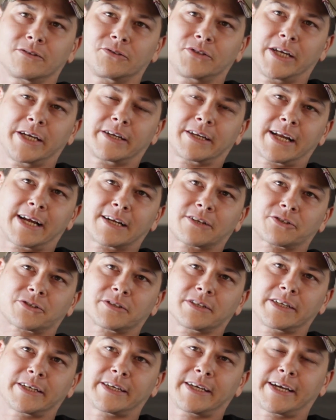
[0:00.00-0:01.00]
They
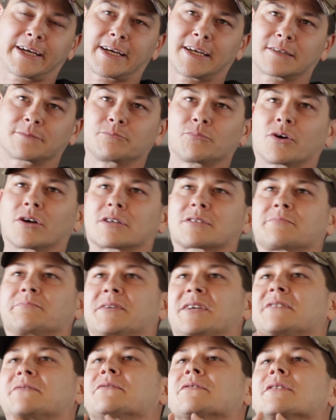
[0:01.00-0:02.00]
had marked
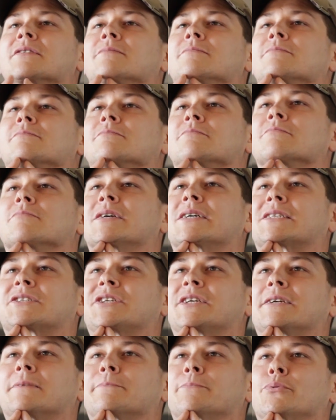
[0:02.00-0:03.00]
me from my
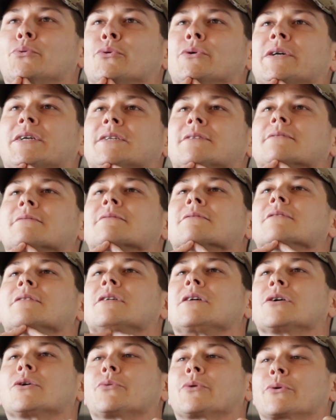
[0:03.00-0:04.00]
chin point
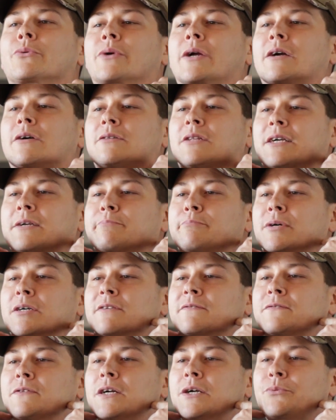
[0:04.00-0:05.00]
all the way around like
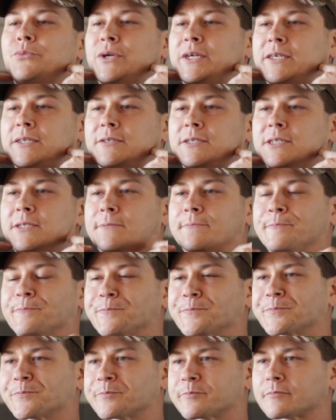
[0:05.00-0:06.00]
butterfly wings,
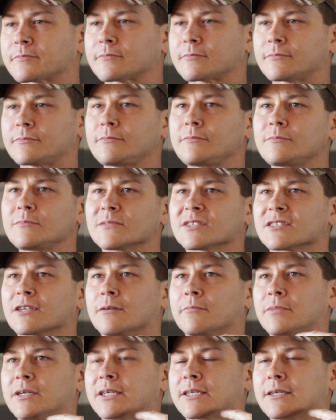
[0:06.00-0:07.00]

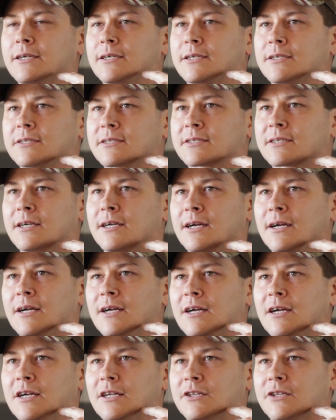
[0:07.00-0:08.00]
because
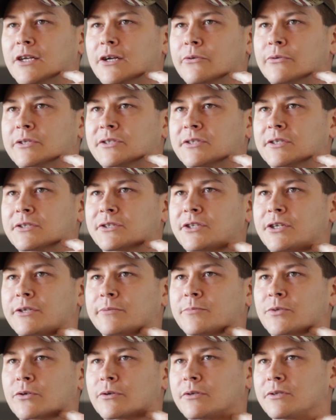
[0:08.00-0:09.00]
there was a
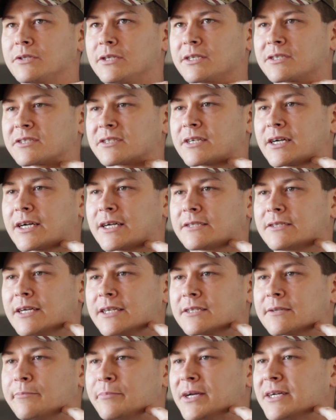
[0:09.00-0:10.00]
tumor on this side
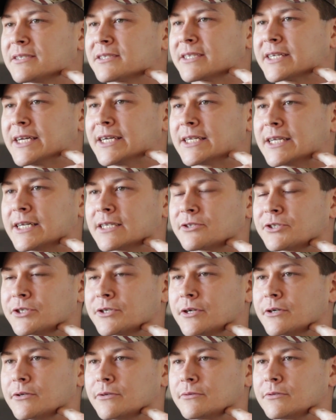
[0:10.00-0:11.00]
that the PET scan had
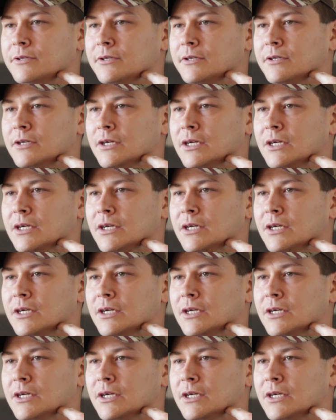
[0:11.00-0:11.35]
showed.